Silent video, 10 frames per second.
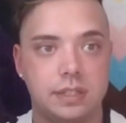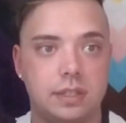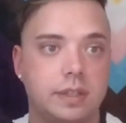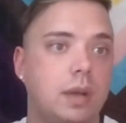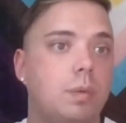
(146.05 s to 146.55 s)
So
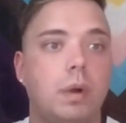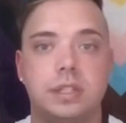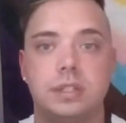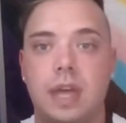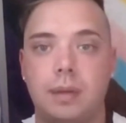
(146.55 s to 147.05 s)
like
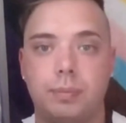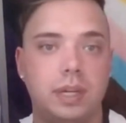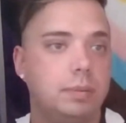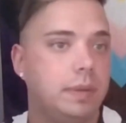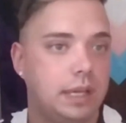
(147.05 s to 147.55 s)
what that
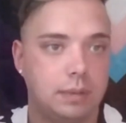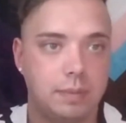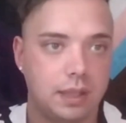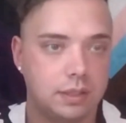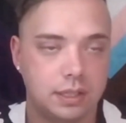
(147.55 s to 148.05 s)
pre-planning
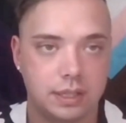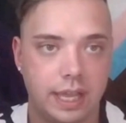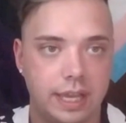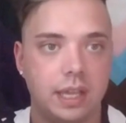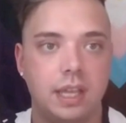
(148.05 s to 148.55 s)
might look
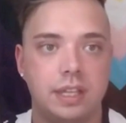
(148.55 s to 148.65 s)
like.